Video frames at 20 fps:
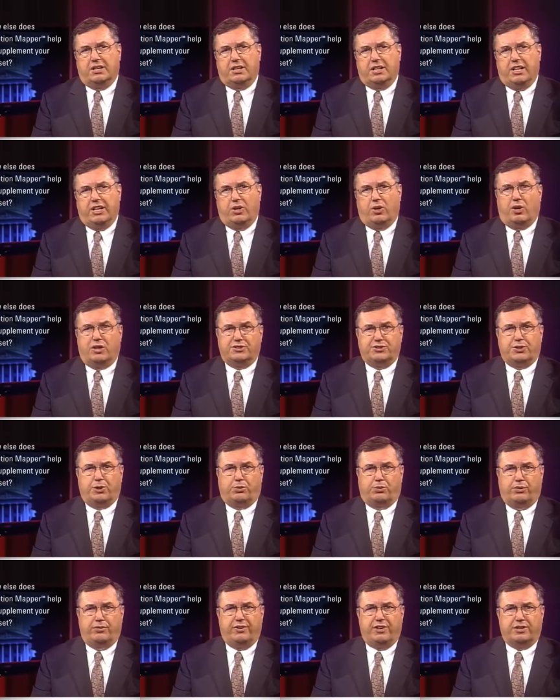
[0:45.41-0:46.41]
It also
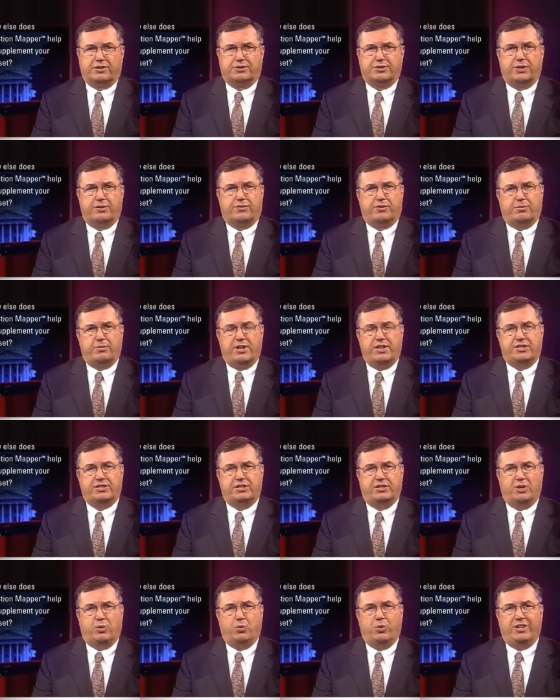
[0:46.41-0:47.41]
reveals
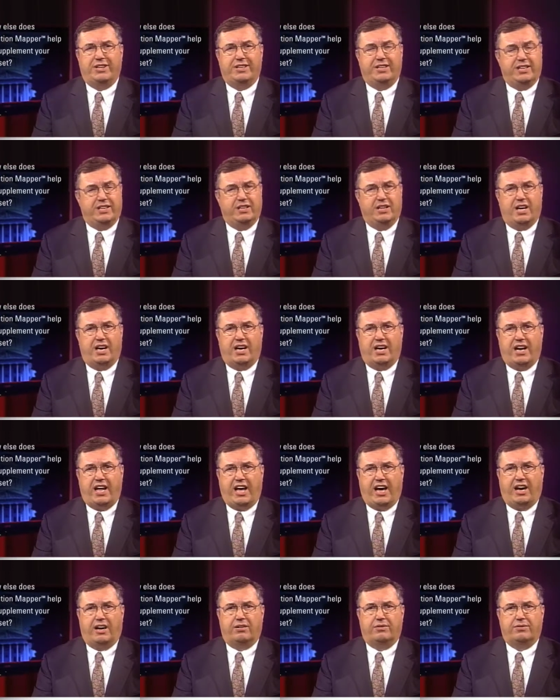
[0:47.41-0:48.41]
information that we did not
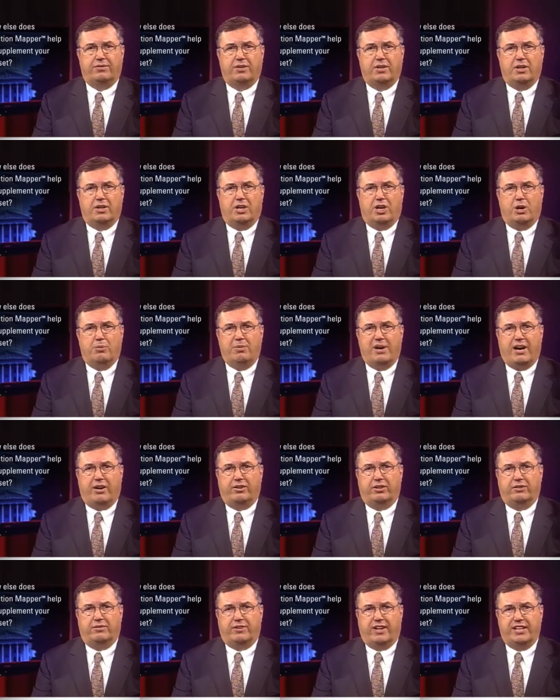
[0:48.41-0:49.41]
have
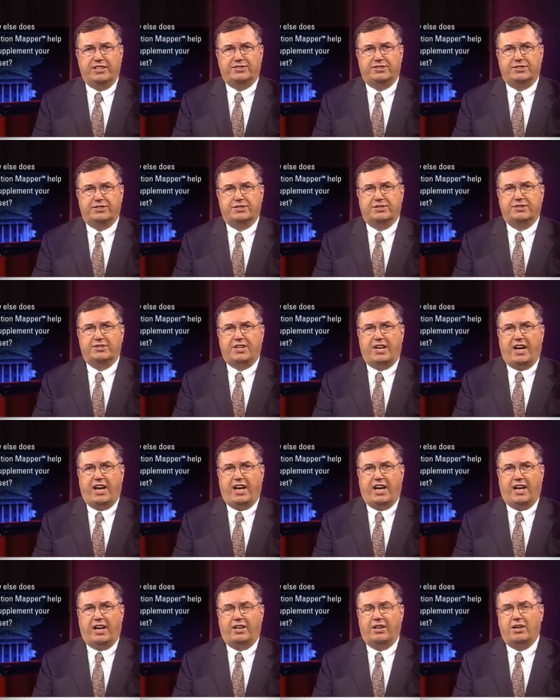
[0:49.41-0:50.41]
about devices
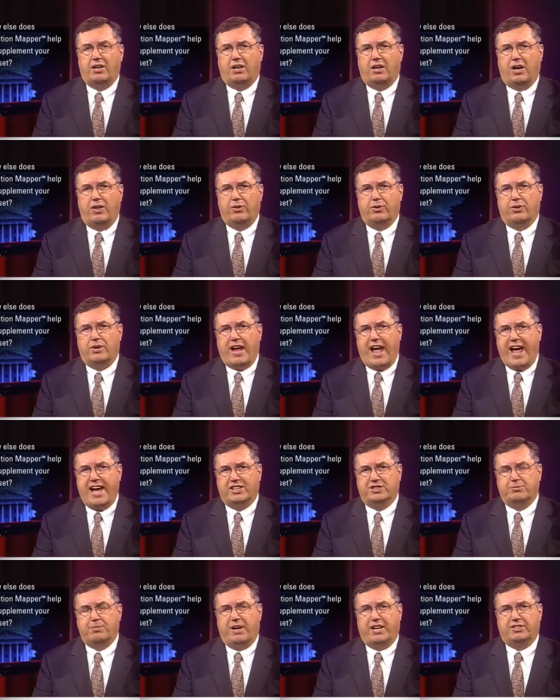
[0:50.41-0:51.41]
and other
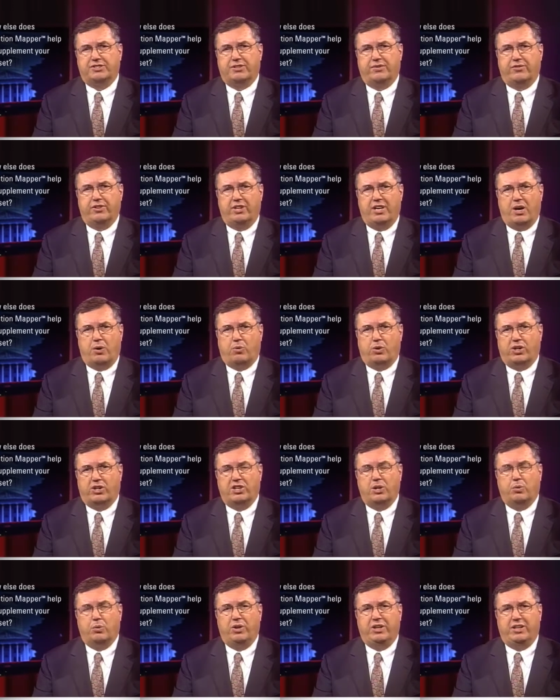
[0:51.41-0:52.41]
aspects of the network
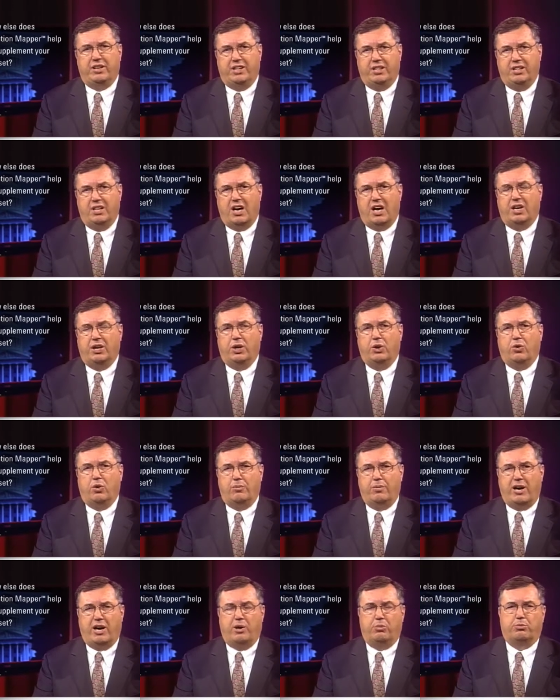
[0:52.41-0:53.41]
that we did not know
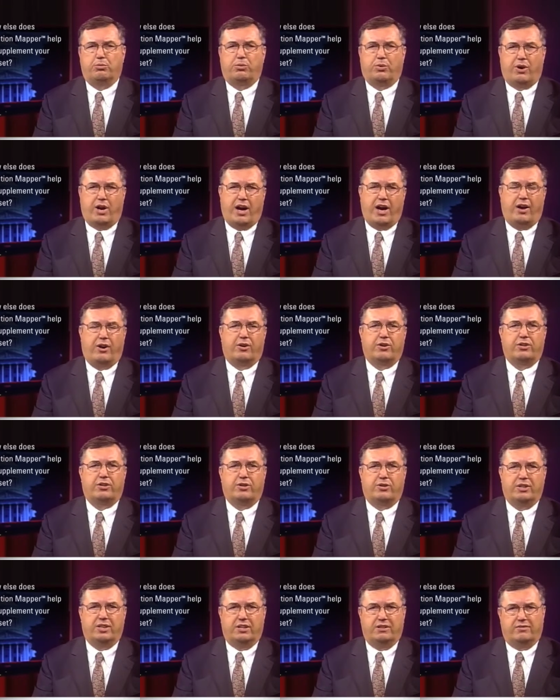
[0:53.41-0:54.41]
about prior
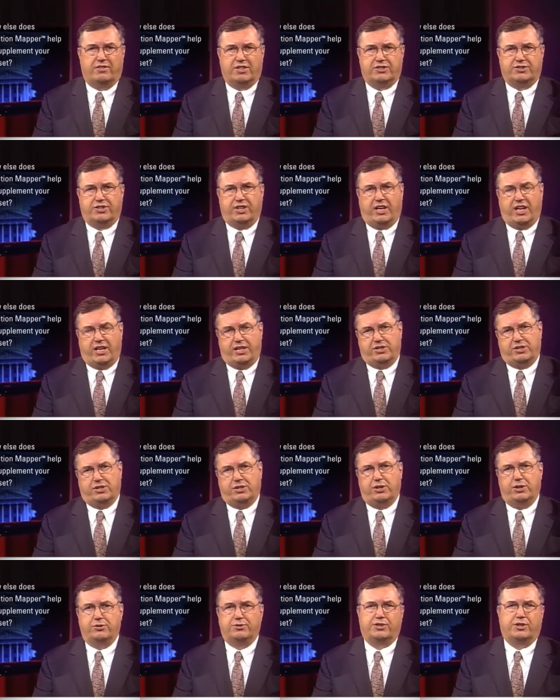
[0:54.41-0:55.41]
to the
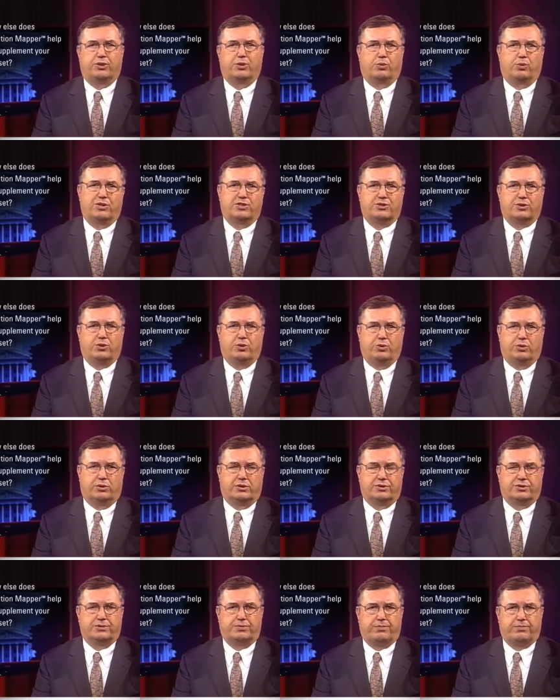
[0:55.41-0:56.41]
investigation using the RISC
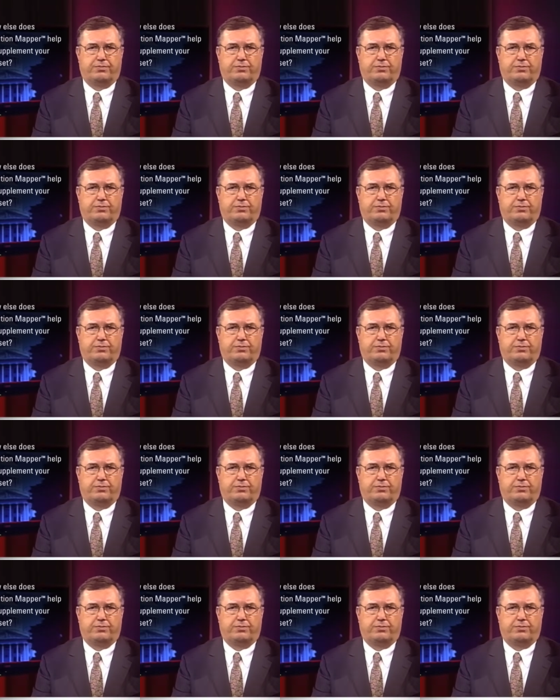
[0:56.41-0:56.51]
tools.